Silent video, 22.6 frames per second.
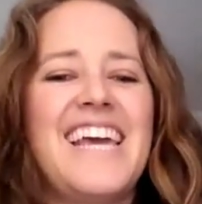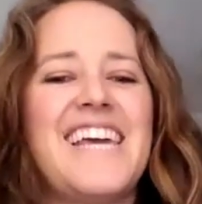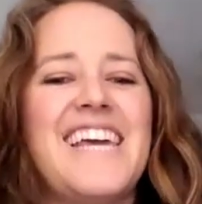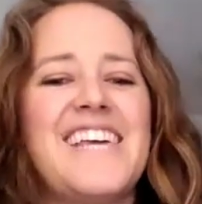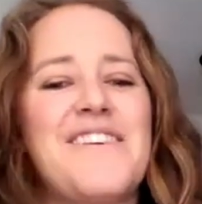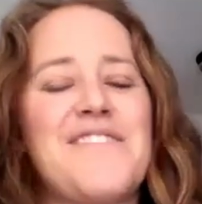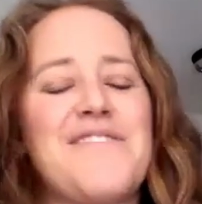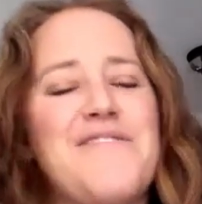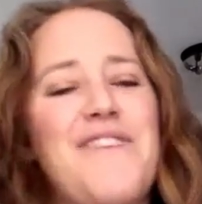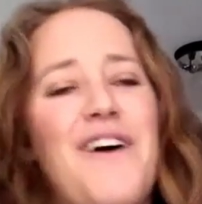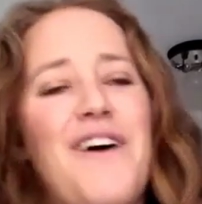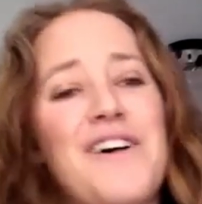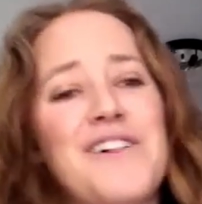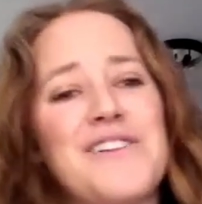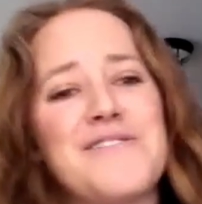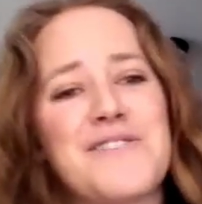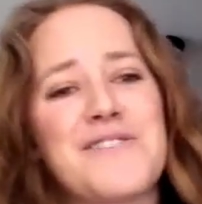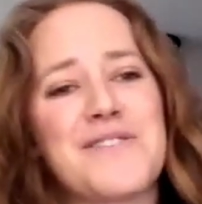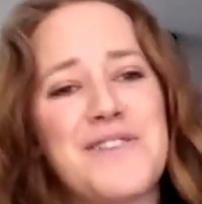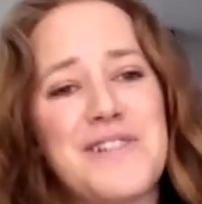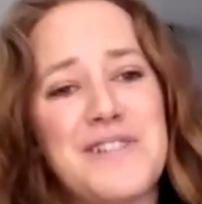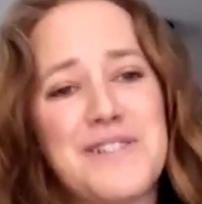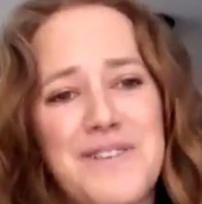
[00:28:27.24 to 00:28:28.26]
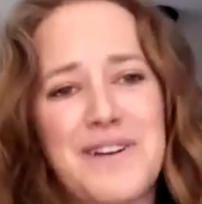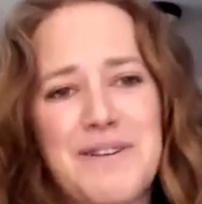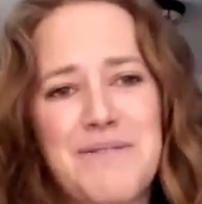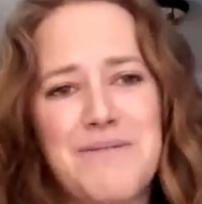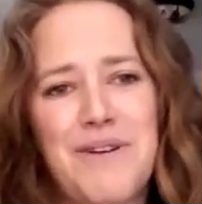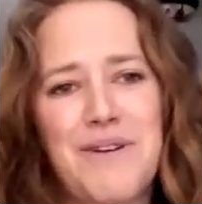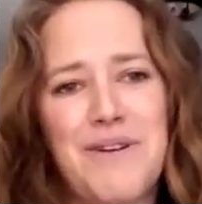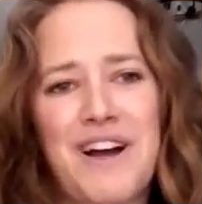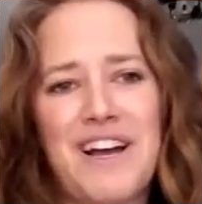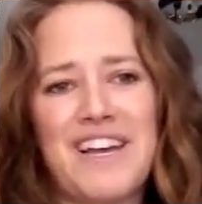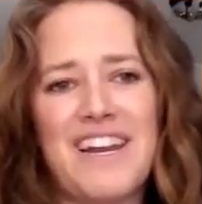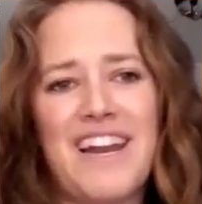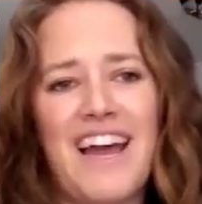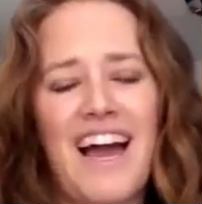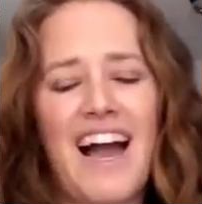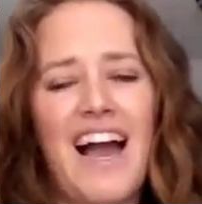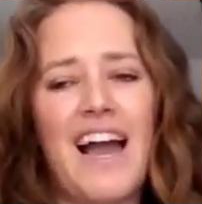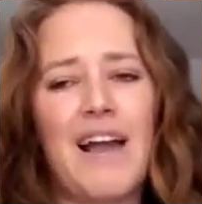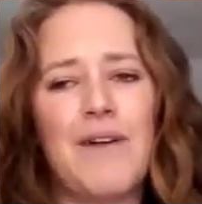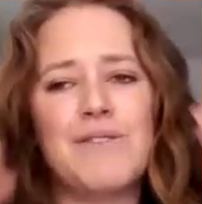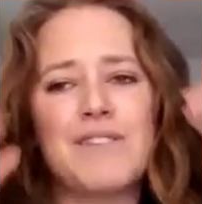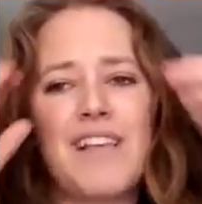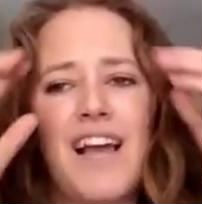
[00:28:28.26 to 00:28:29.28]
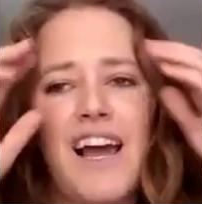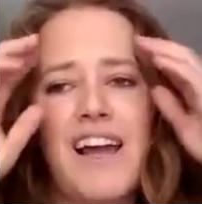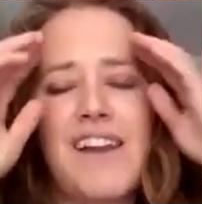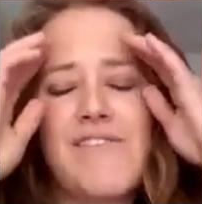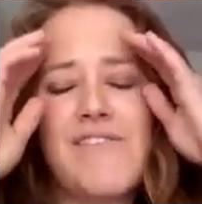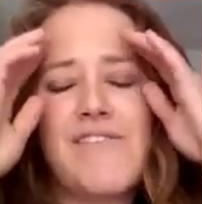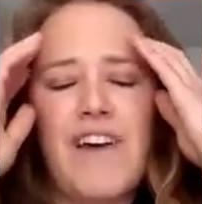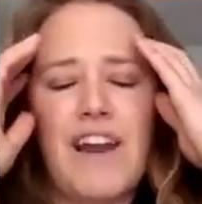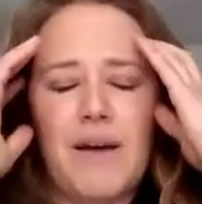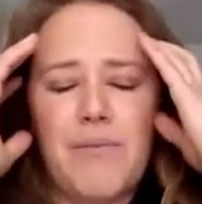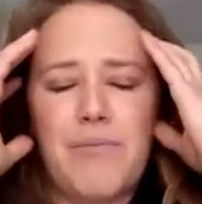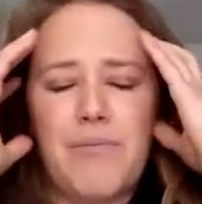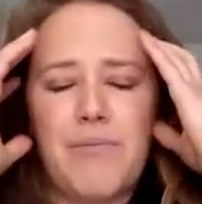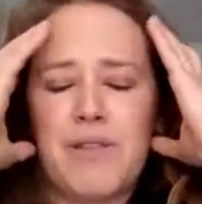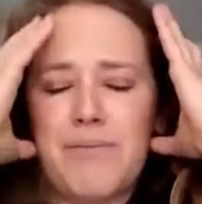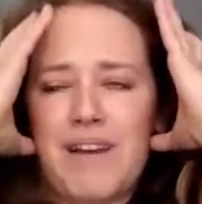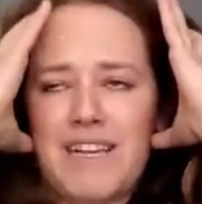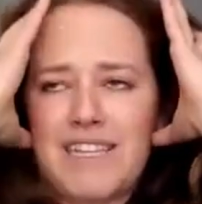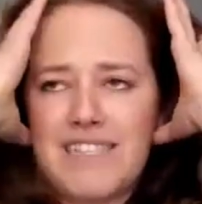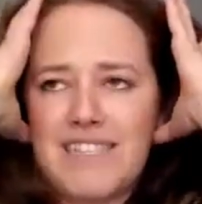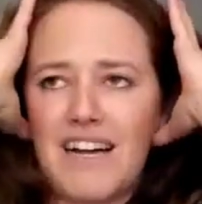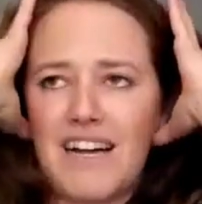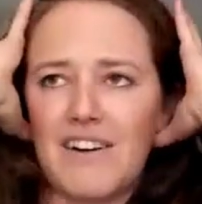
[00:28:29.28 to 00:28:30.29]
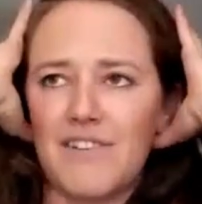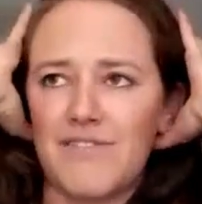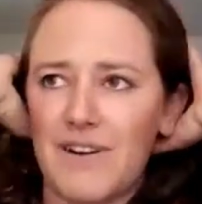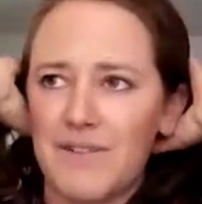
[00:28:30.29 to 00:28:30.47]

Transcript: In the fall of twenty twenty-one, I was kind of fed up with myself.